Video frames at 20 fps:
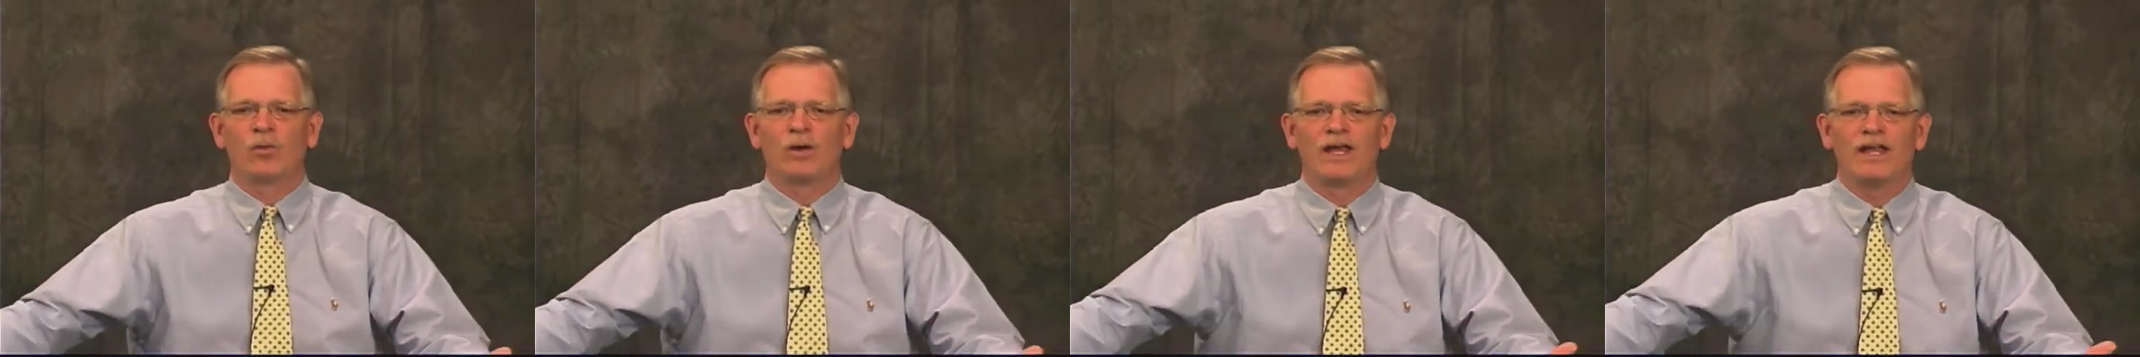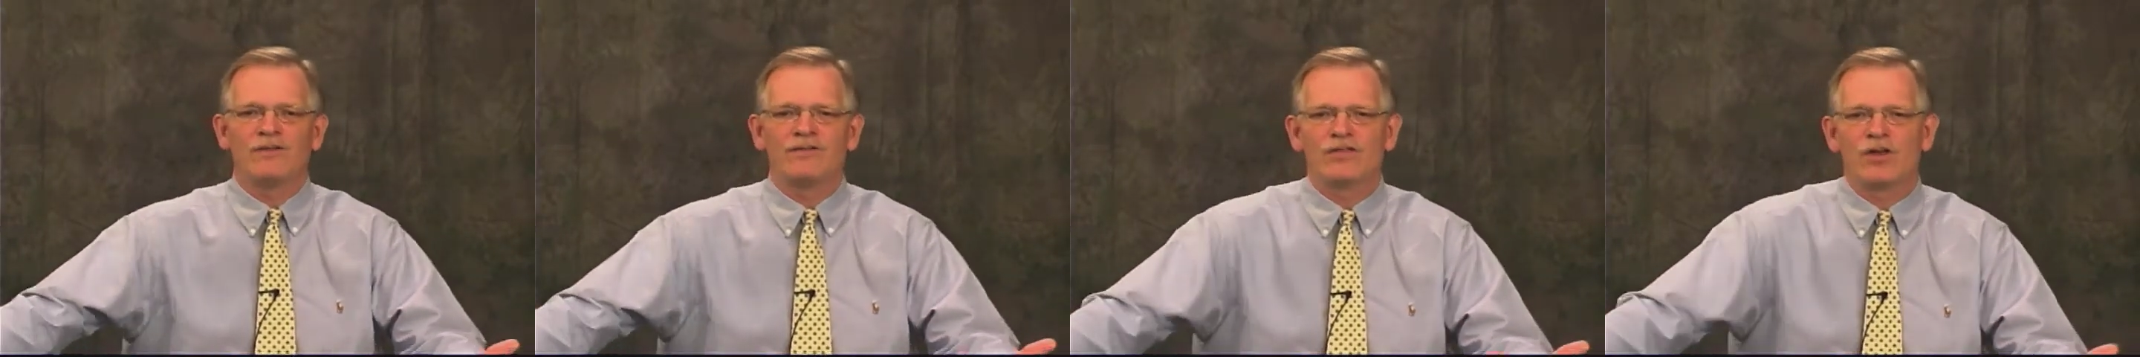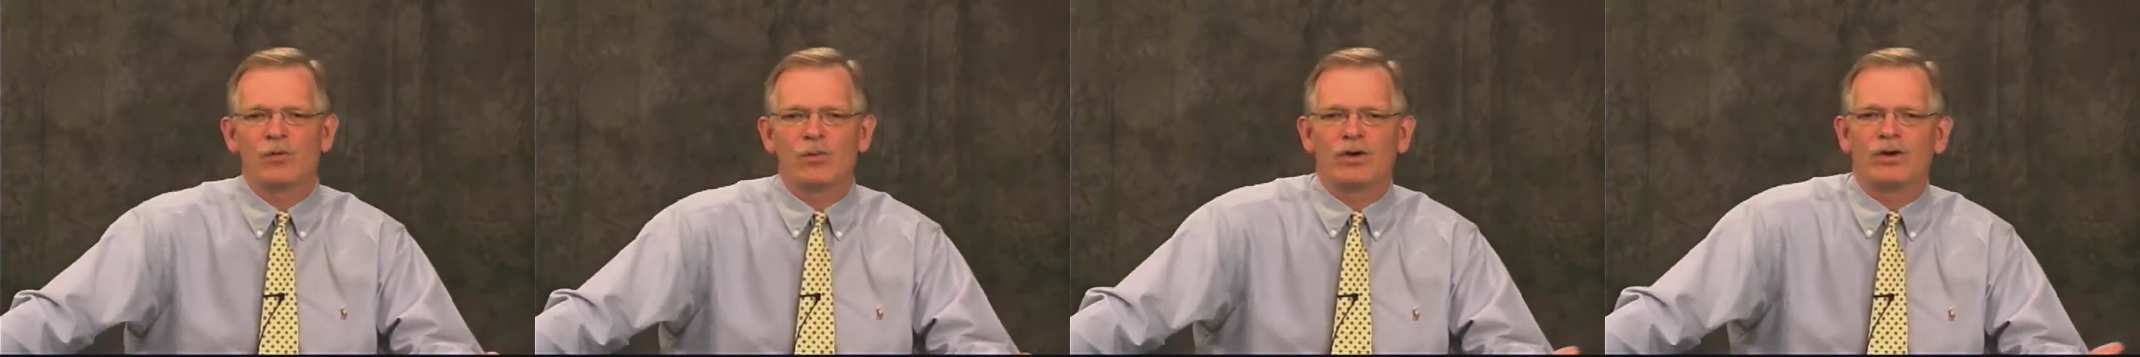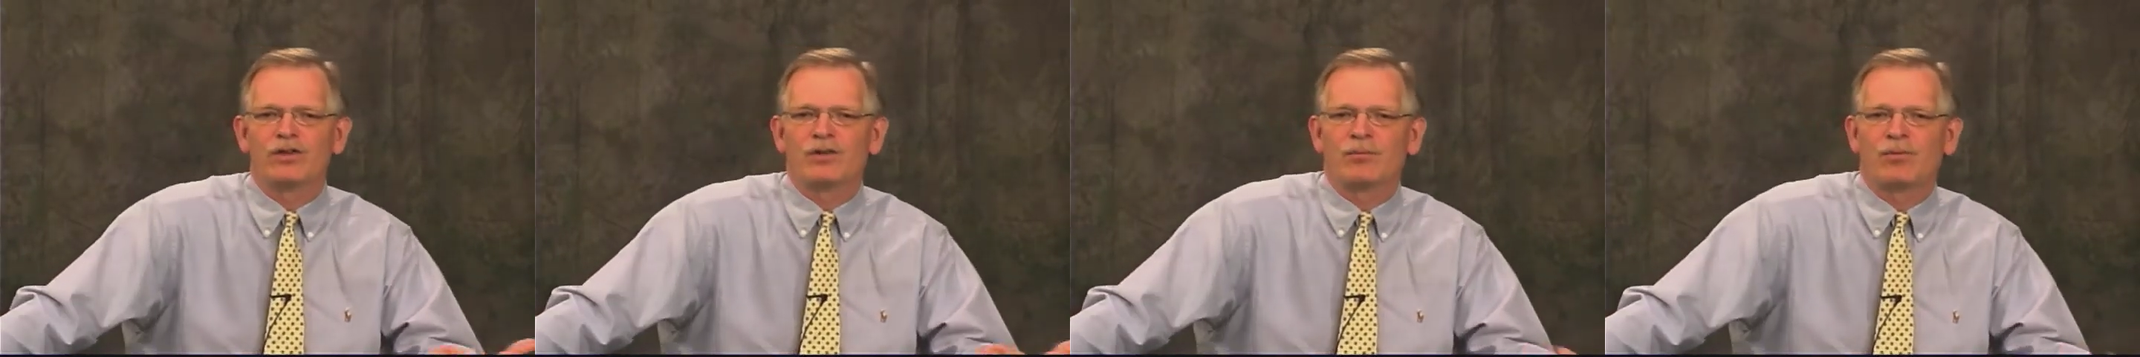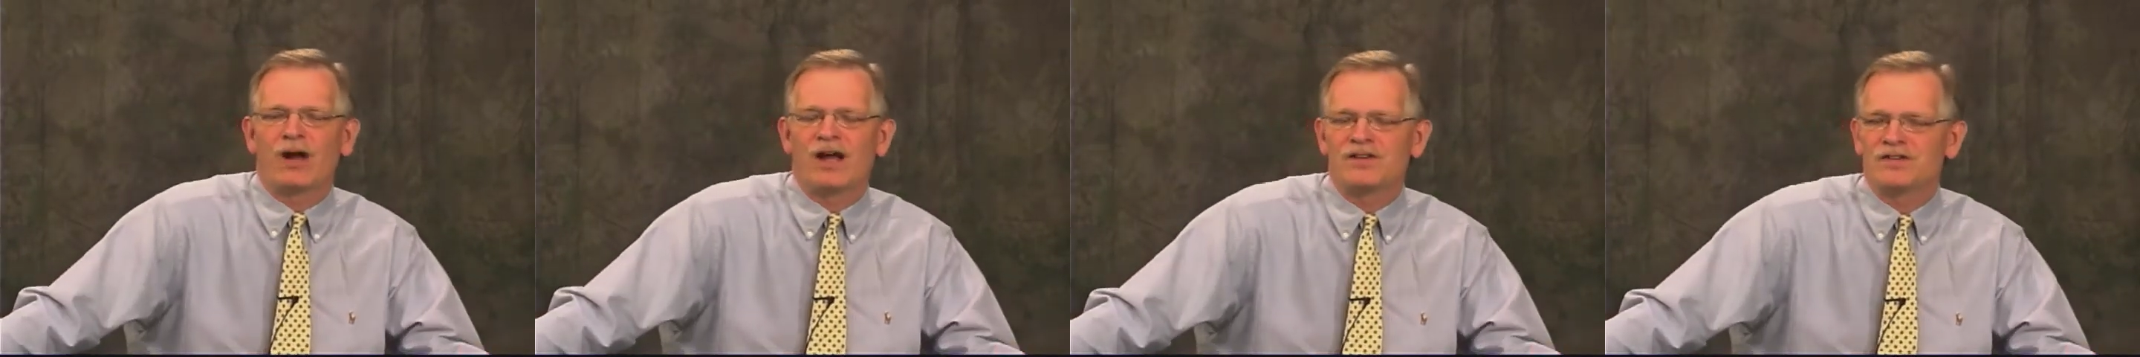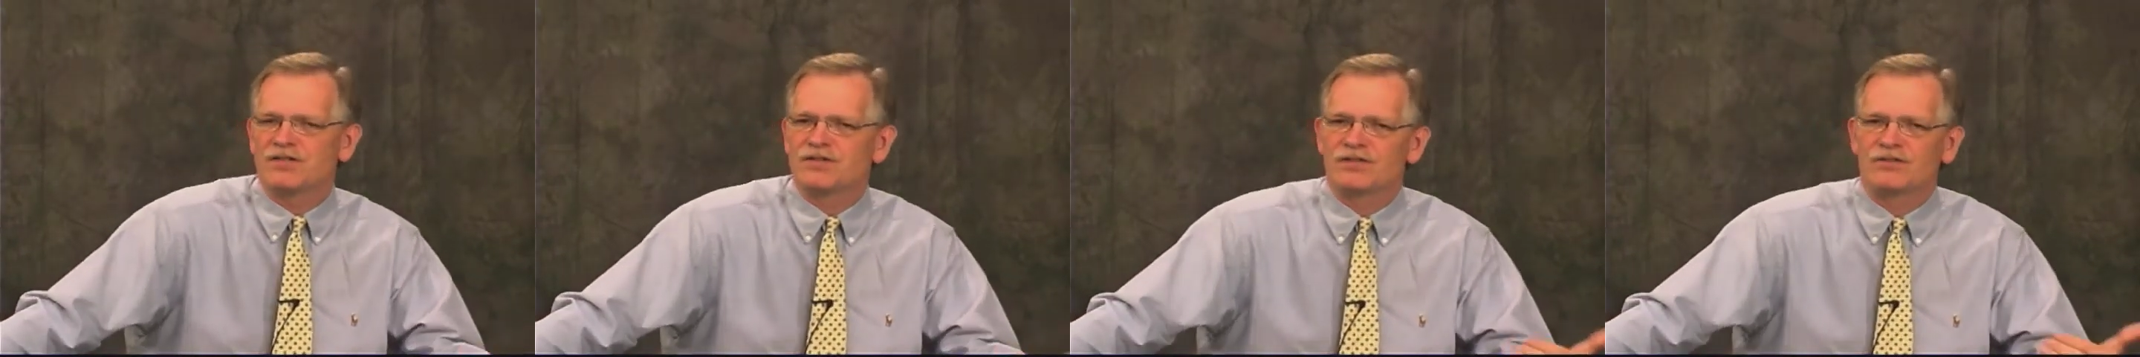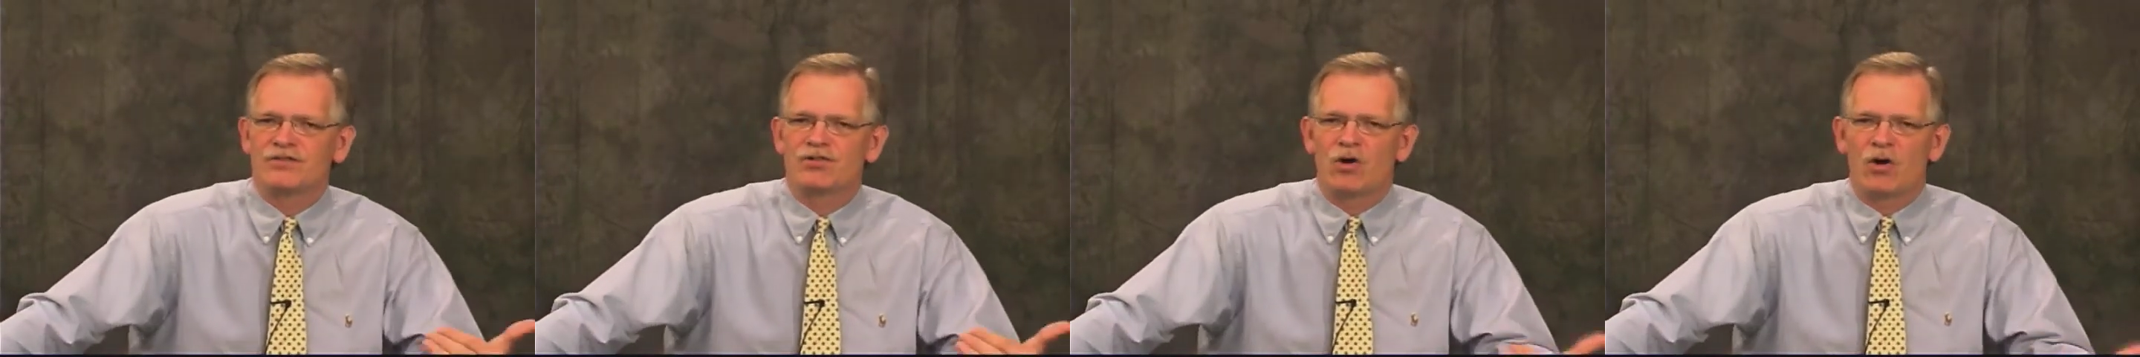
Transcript: even though we're in the process of